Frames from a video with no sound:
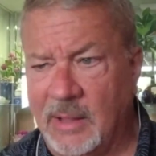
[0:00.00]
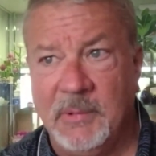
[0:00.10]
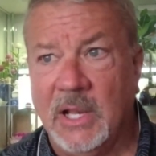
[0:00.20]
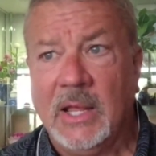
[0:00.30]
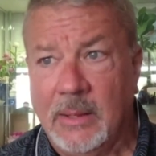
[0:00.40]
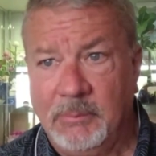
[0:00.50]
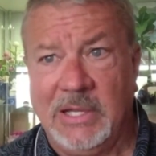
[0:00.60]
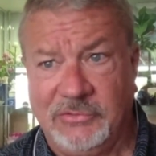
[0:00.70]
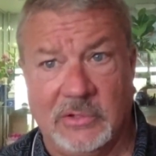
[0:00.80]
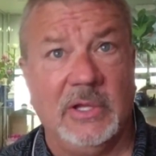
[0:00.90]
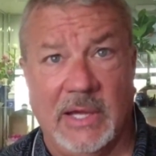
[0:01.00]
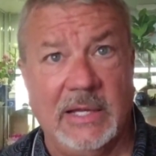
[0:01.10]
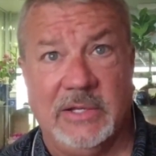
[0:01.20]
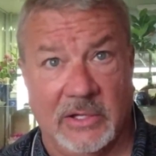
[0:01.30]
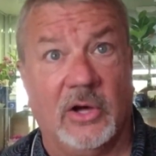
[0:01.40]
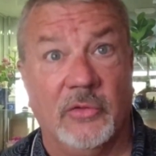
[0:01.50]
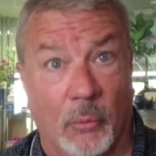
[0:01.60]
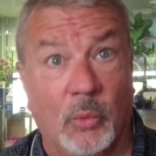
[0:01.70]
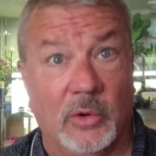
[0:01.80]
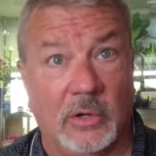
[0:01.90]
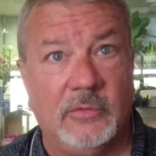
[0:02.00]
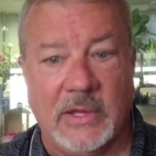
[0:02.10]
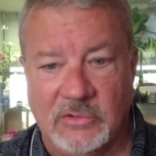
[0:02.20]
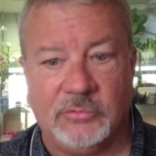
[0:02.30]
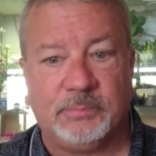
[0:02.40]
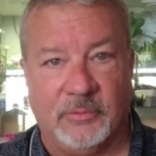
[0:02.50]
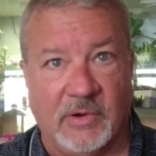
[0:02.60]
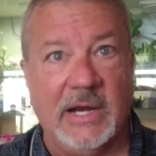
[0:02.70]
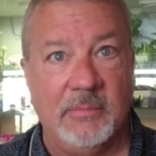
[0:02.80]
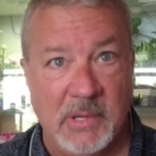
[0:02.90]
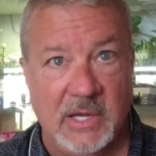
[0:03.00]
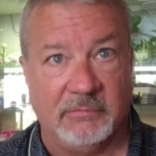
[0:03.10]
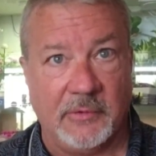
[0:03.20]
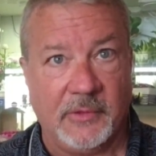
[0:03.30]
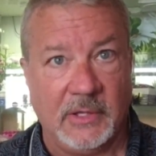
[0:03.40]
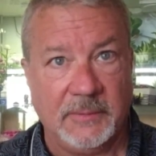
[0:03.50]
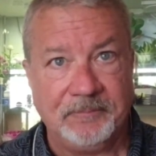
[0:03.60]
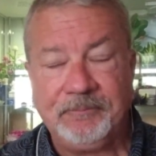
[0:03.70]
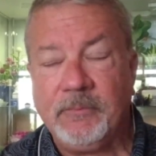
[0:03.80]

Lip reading: I mean, basically I did all the work. They just provided me everything,